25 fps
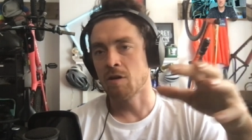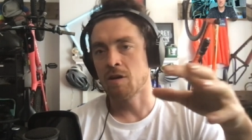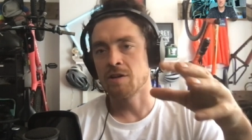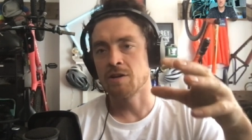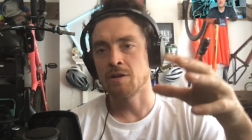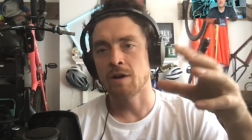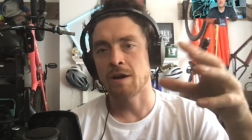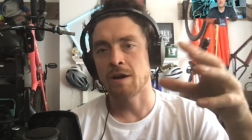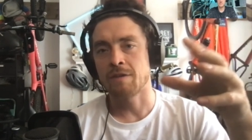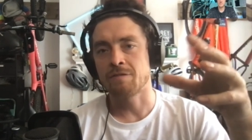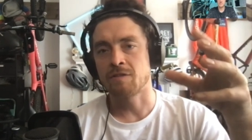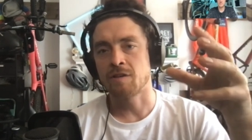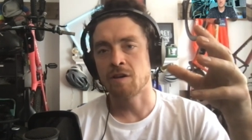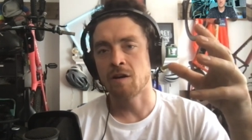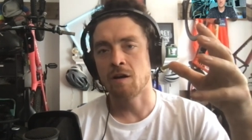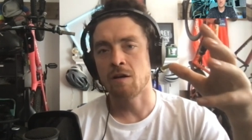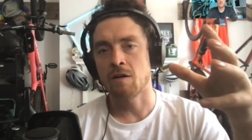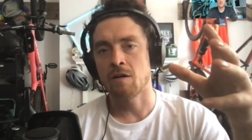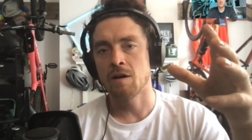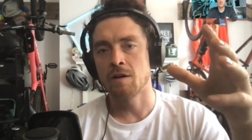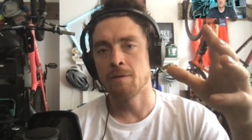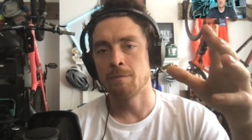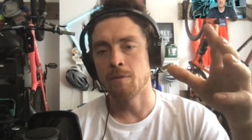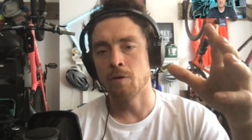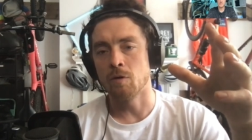like you have
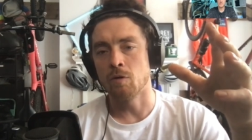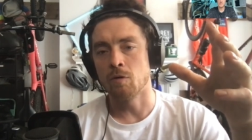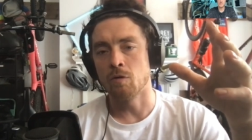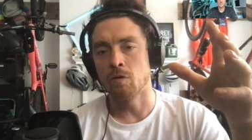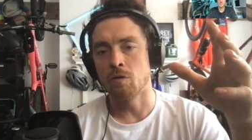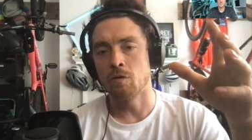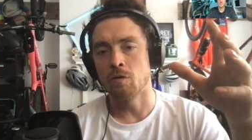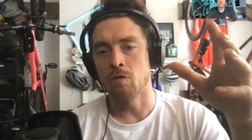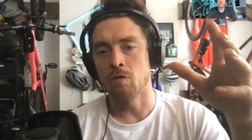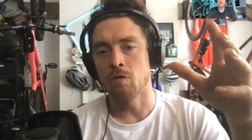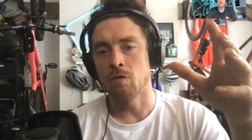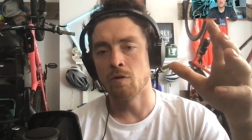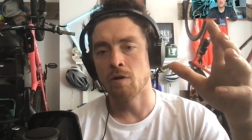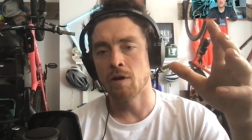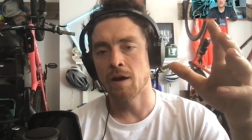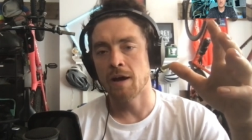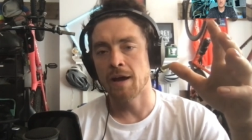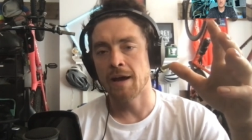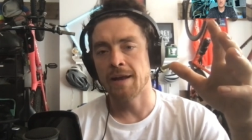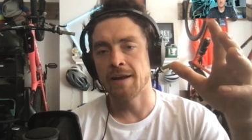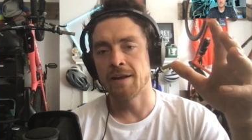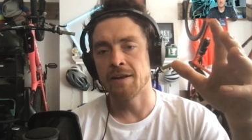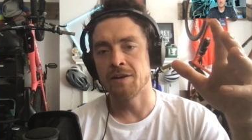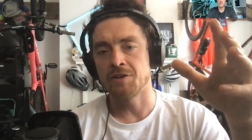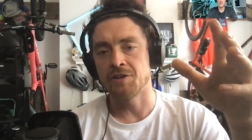time or
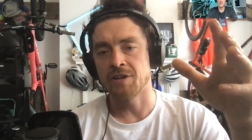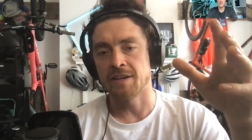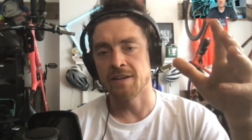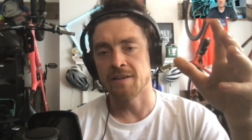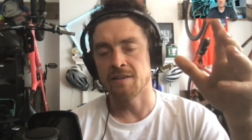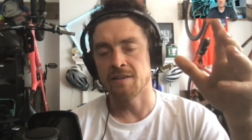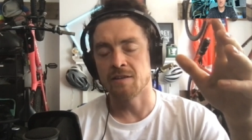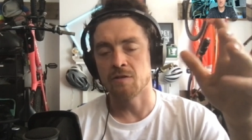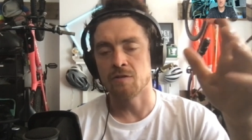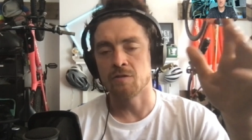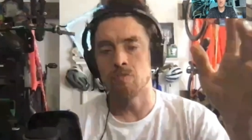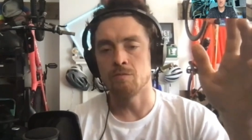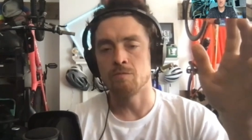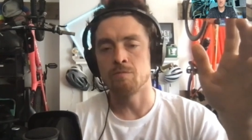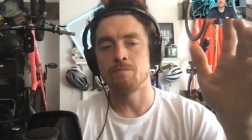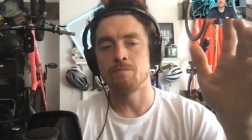energy to.